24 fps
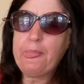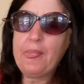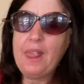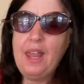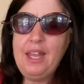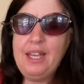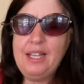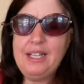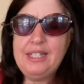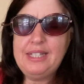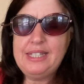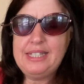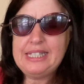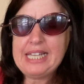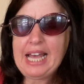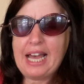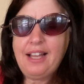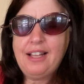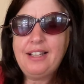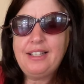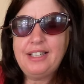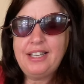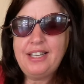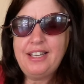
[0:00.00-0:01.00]

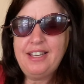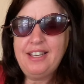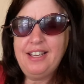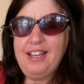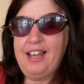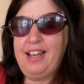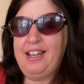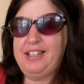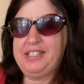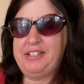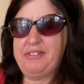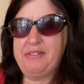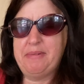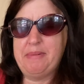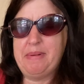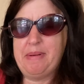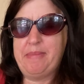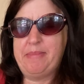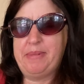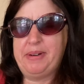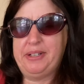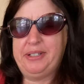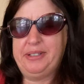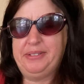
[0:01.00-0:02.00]
Exactly as I
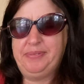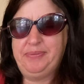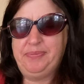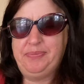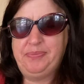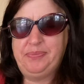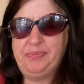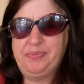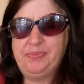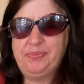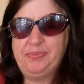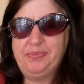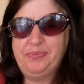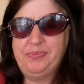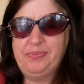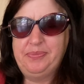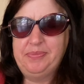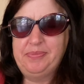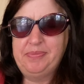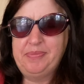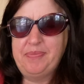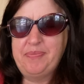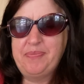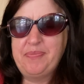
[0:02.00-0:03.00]
remember. They're
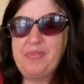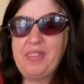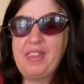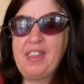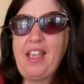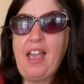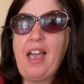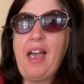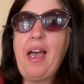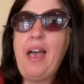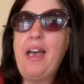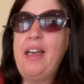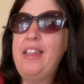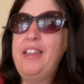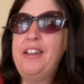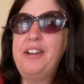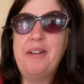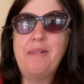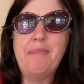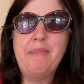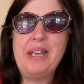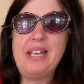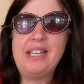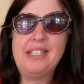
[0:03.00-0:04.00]
good, right?
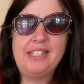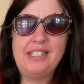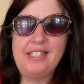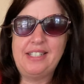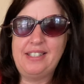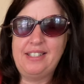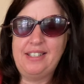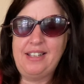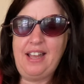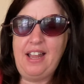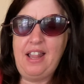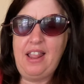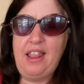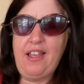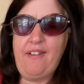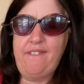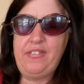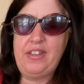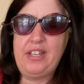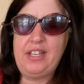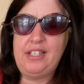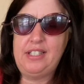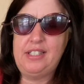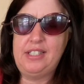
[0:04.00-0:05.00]
They're amazing. I love
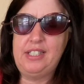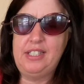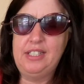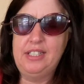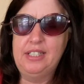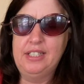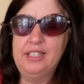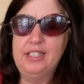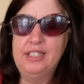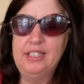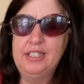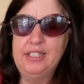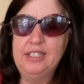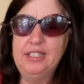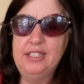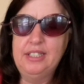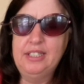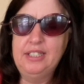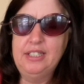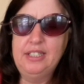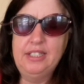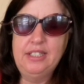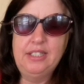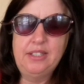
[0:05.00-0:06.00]
these. It's gonna be
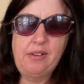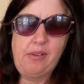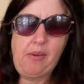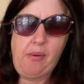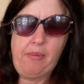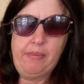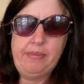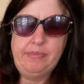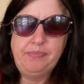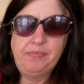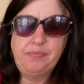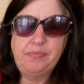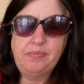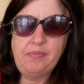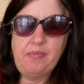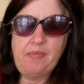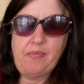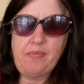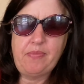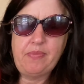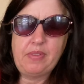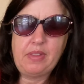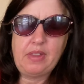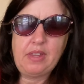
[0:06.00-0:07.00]
hard to just stop at
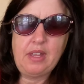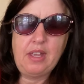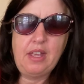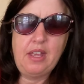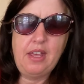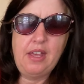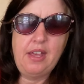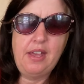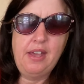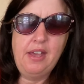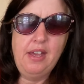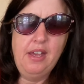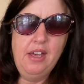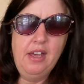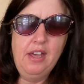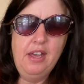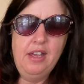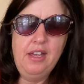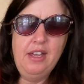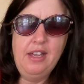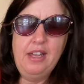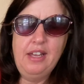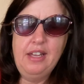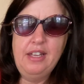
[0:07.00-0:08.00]
one cup.
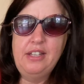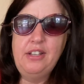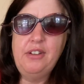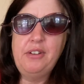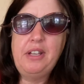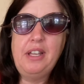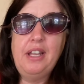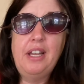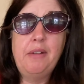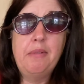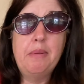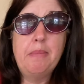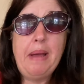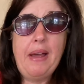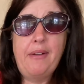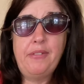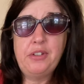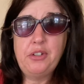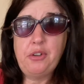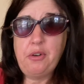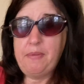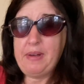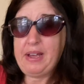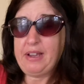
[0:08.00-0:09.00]
No kidding, we might have
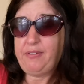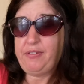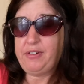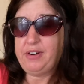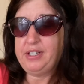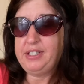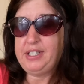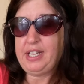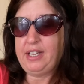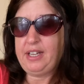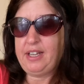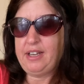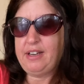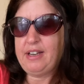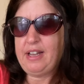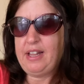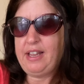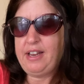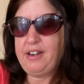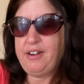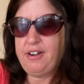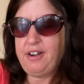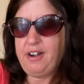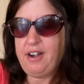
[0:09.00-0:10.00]
to go back for a second
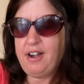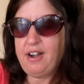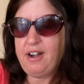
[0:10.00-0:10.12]
later.